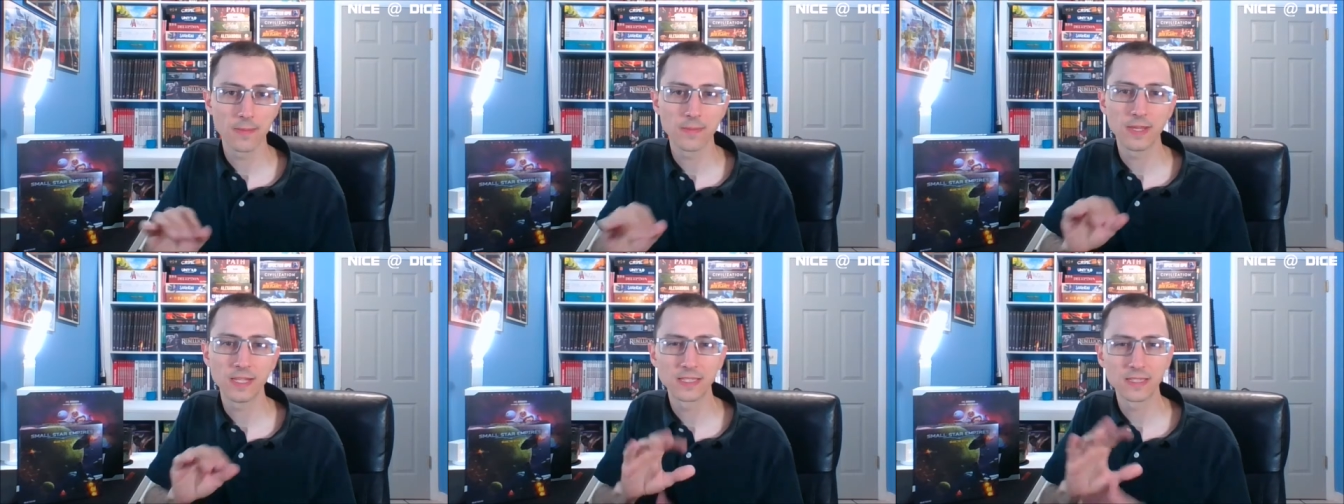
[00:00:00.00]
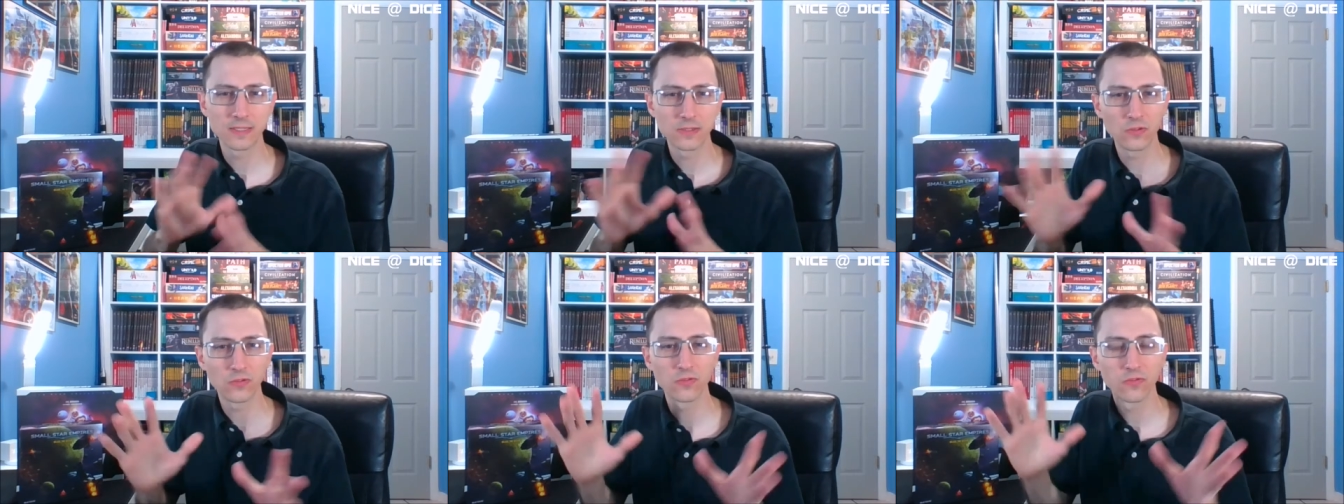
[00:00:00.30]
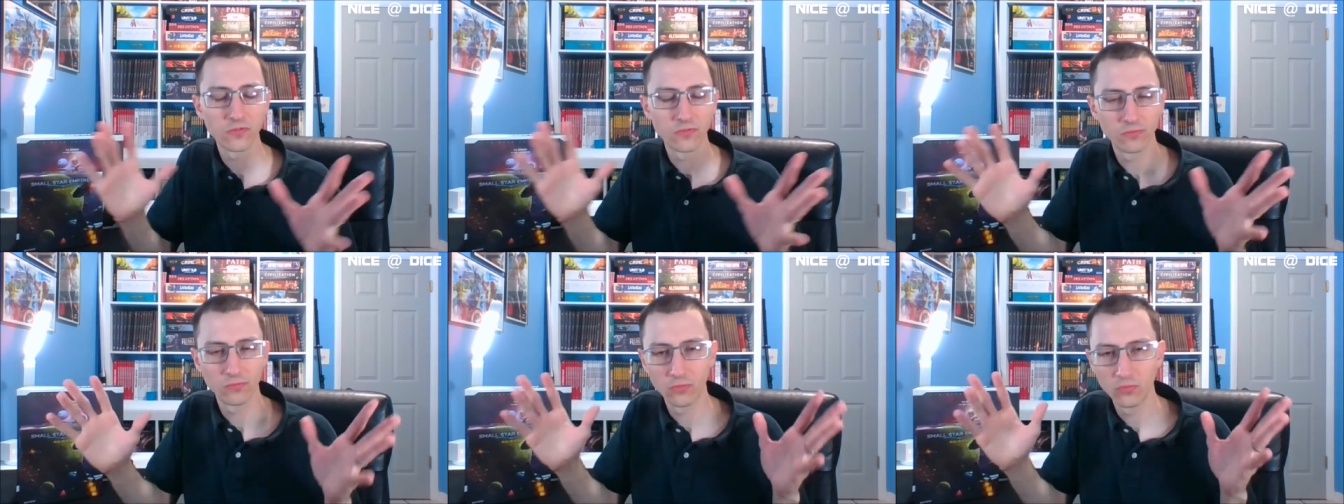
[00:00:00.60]
It's still
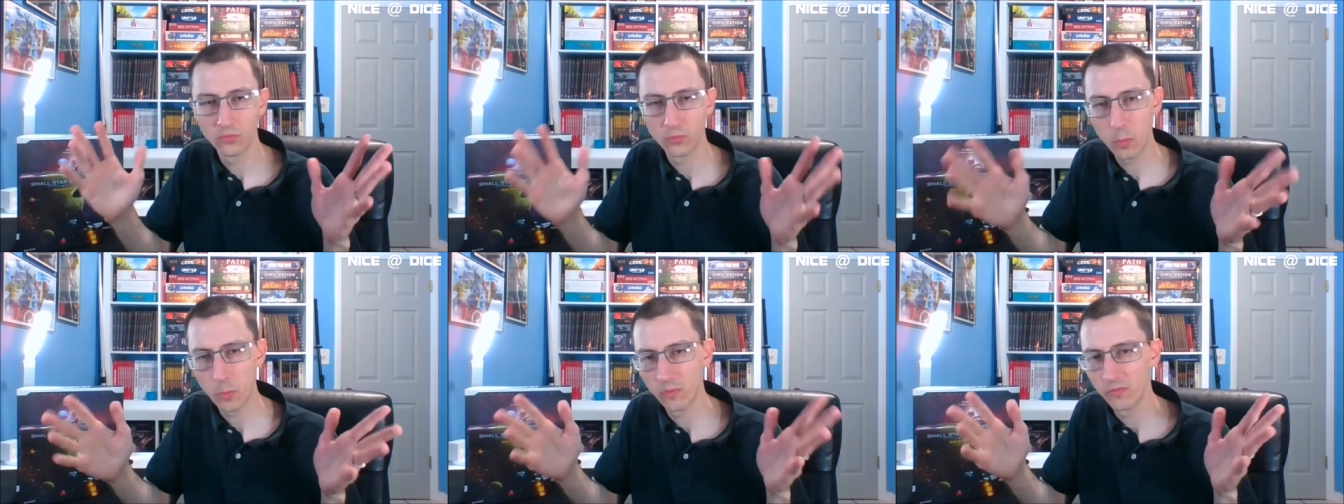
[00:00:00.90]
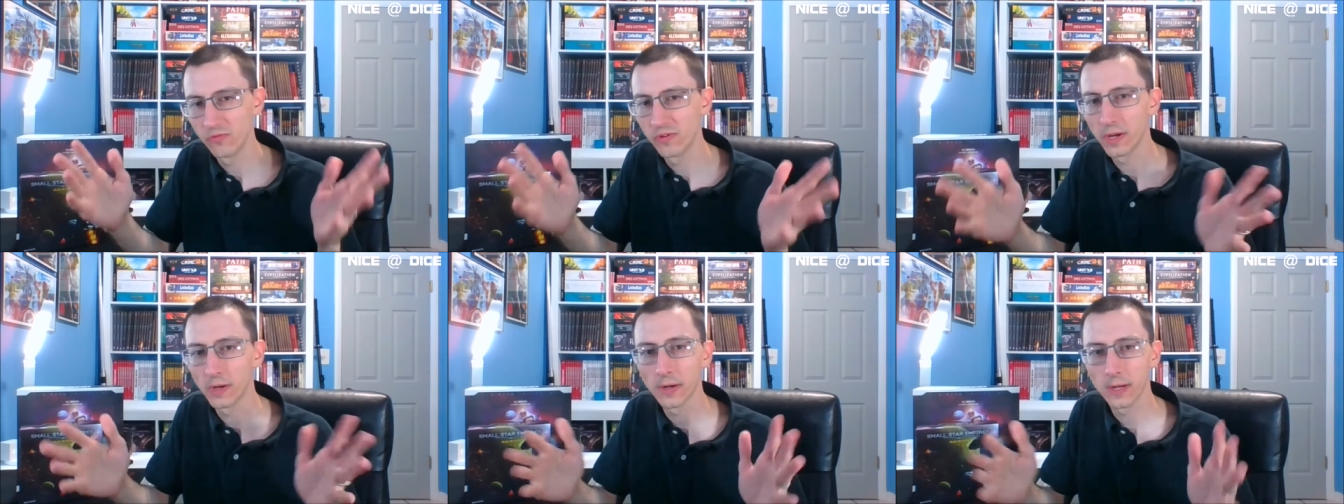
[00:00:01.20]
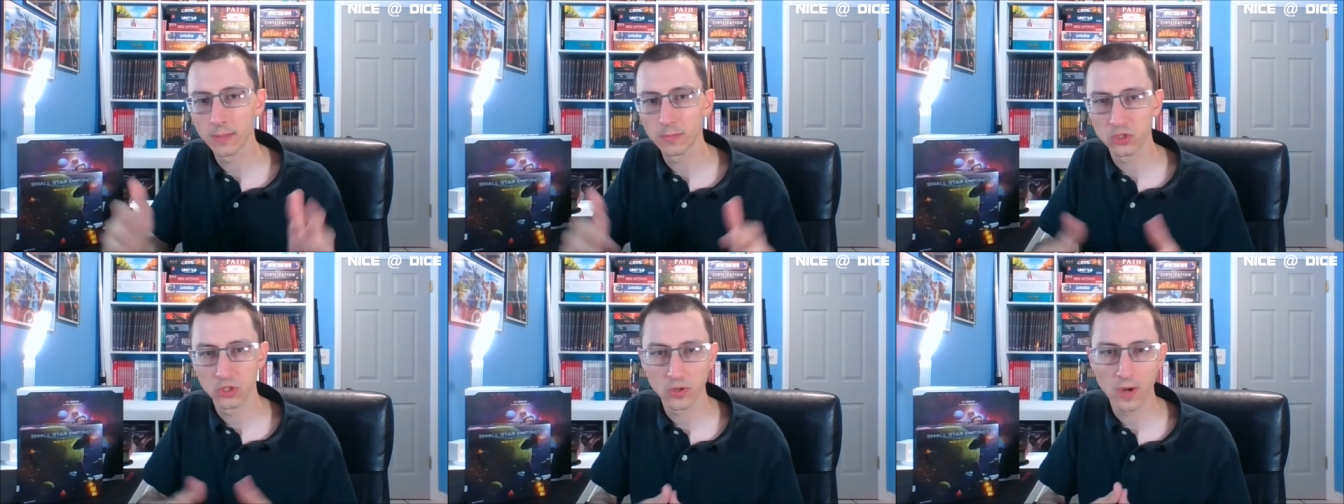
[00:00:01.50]
very
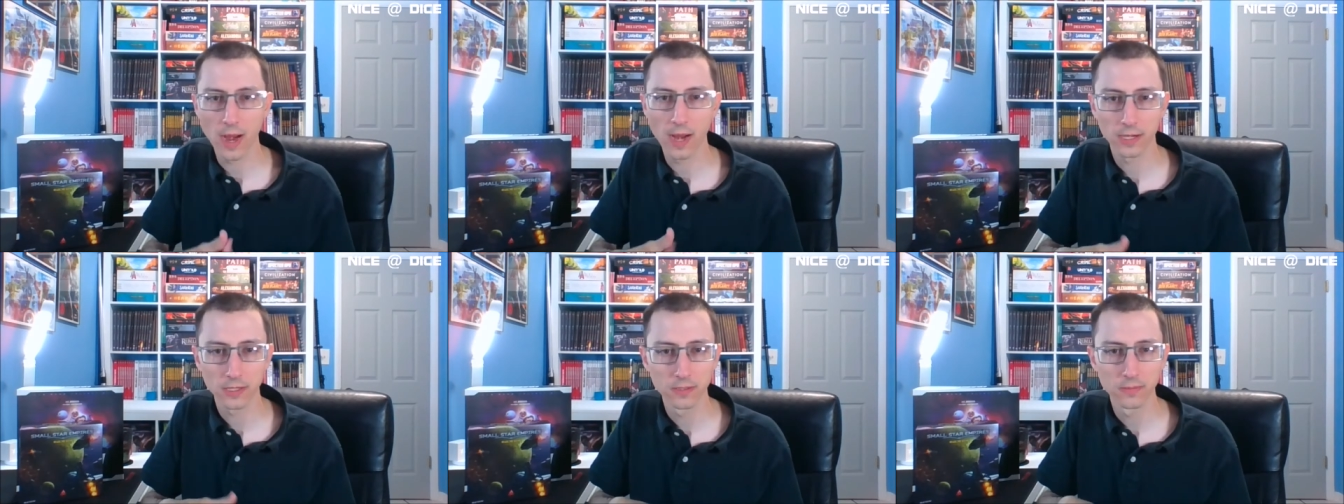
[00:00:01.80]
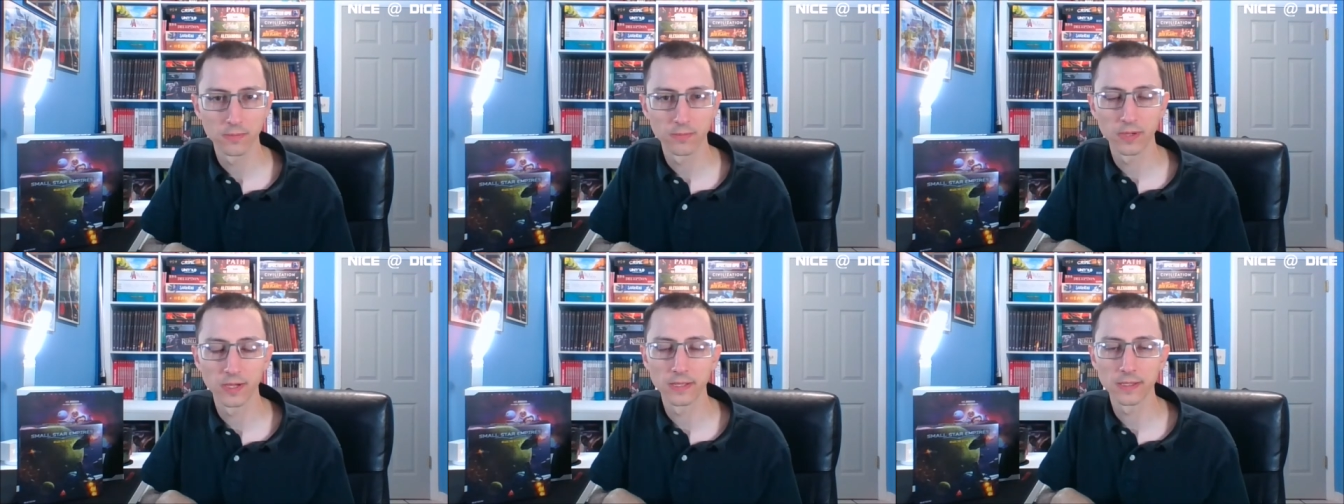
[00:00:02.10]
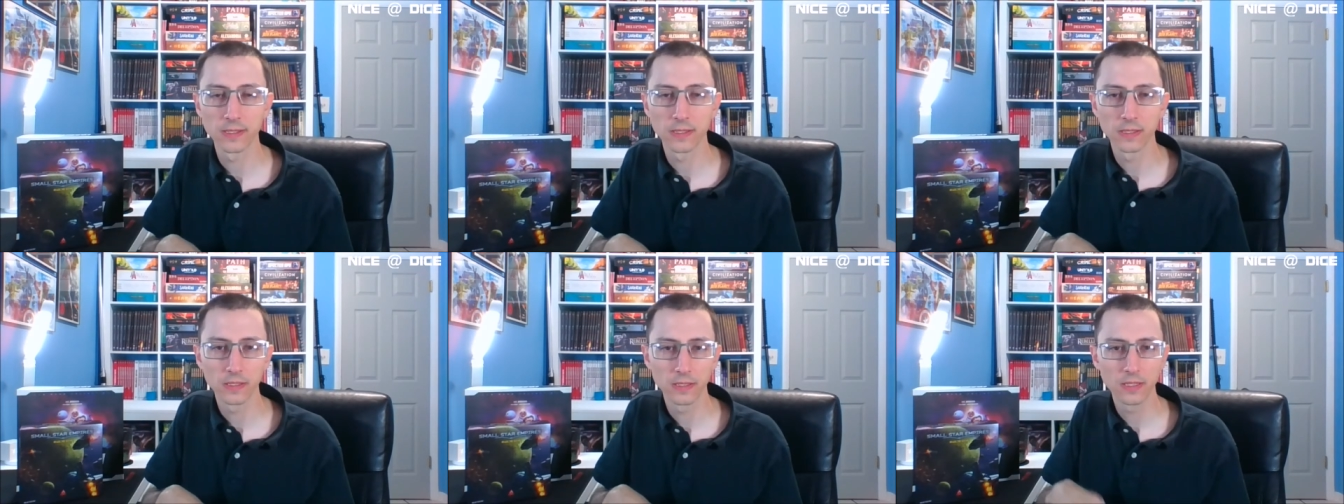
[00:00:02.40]
abstract, but
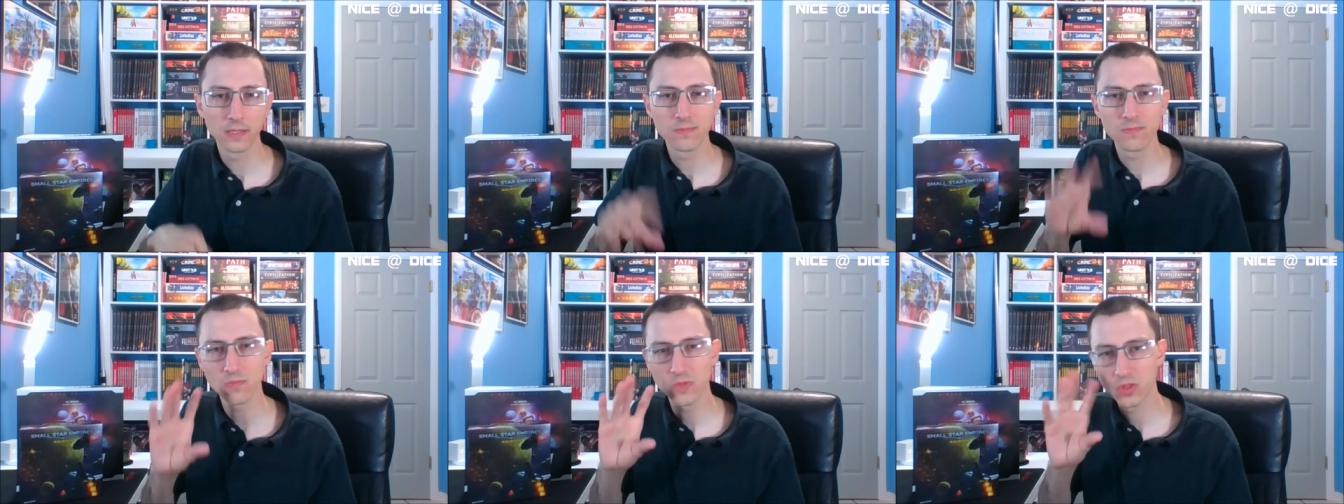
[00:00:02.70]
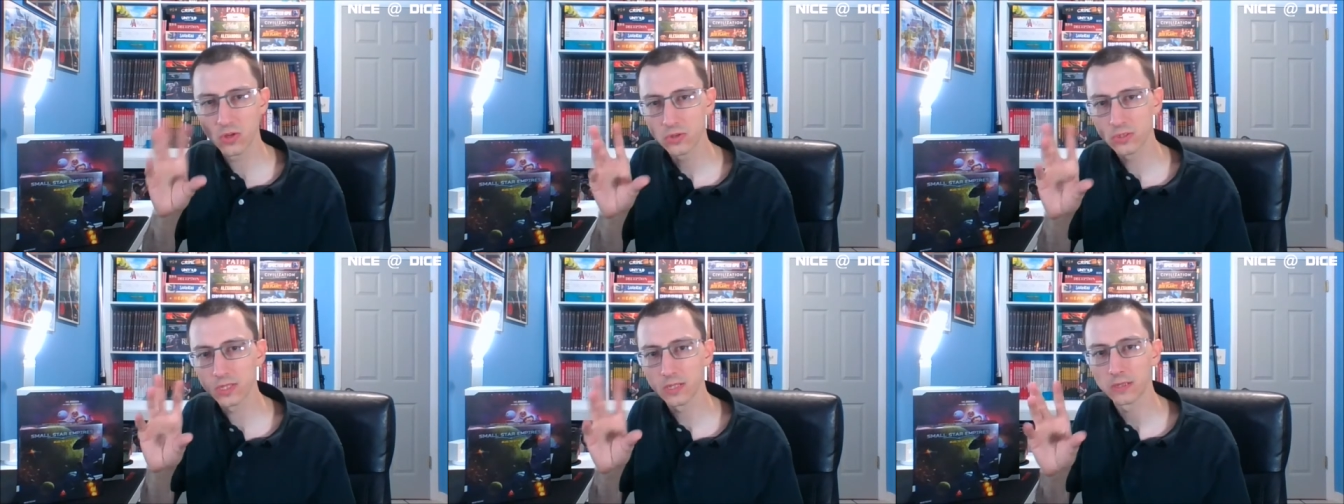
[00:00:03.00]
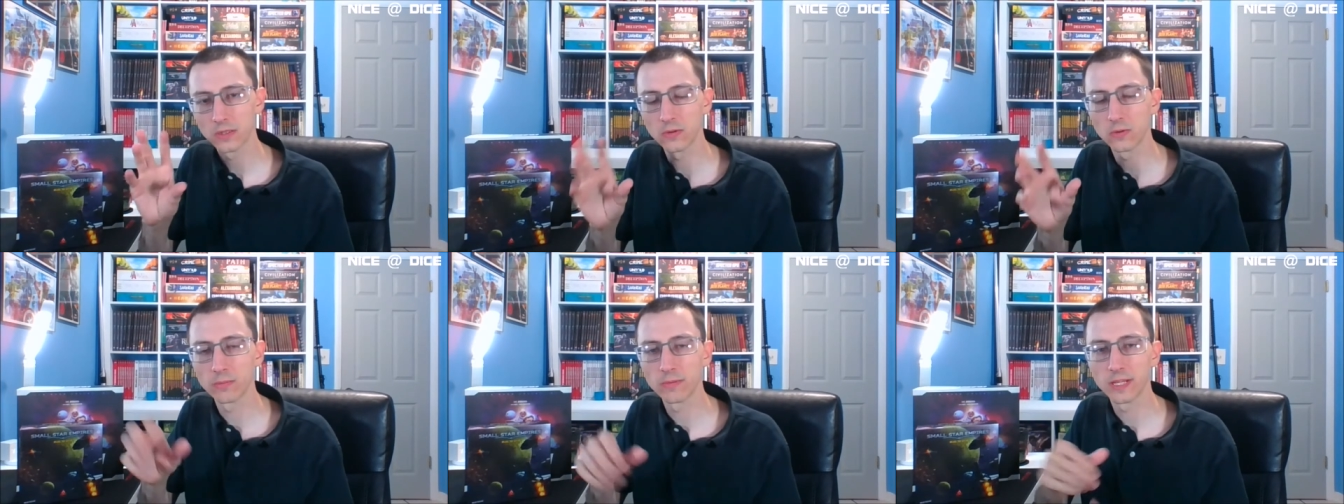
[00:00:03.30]
there's a
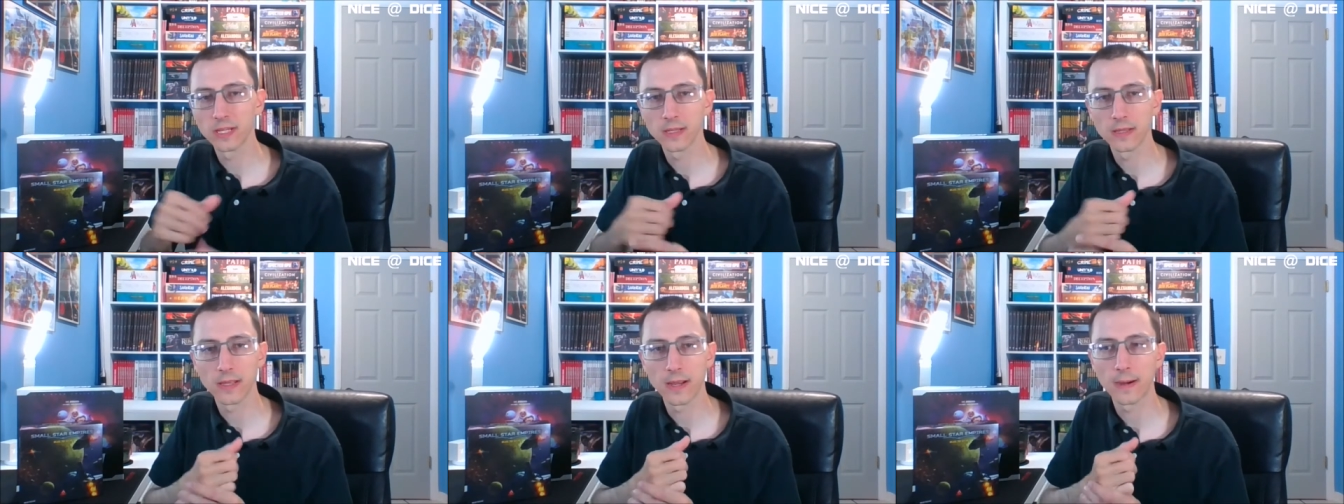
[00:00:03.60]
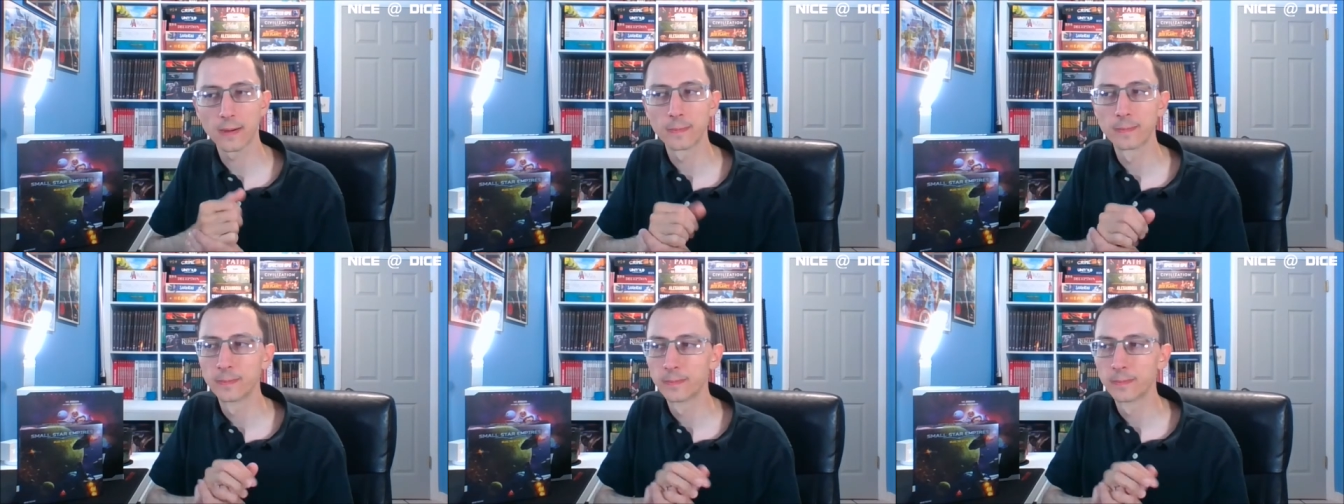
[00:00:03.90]
little bit there